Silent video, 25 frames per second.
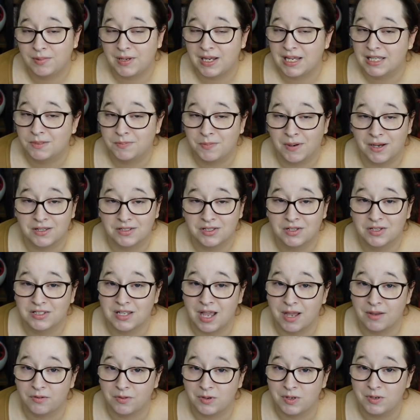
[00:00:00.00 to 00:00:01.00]
piece puzzles
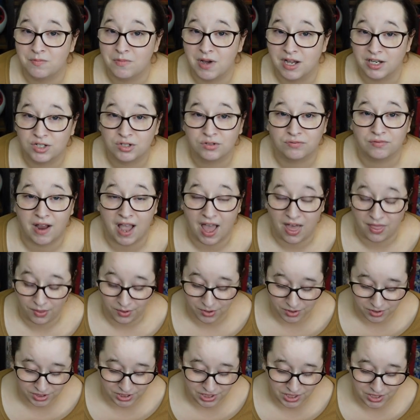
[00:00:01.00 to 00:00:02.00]
I would much
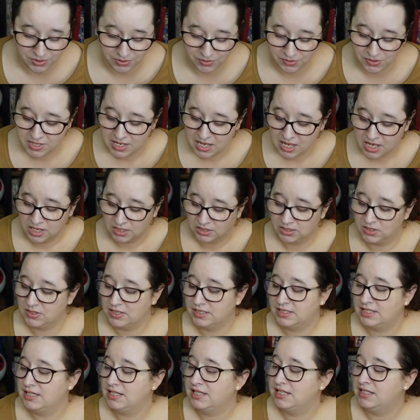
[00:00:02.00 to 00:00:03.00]
rather do. So
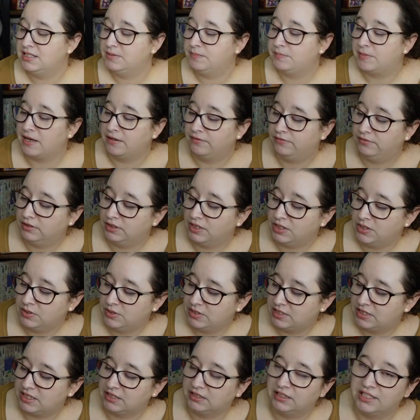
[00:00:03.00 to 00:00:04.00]
this is
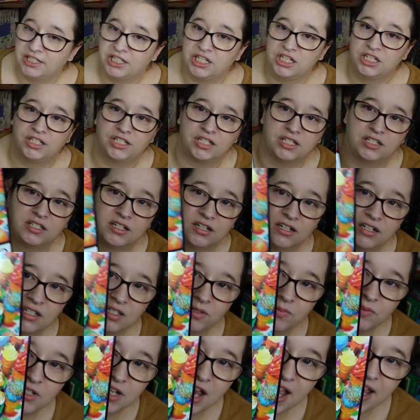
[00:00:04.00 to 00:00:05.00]
Buffalo's Delicious
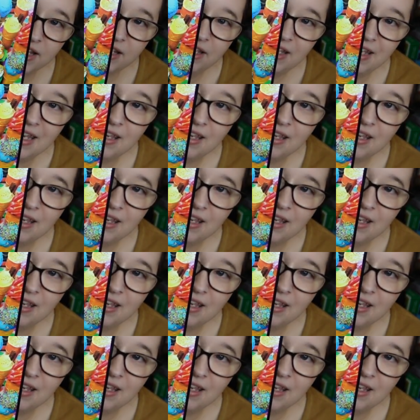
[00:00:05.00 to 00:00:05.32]
Desserts, which I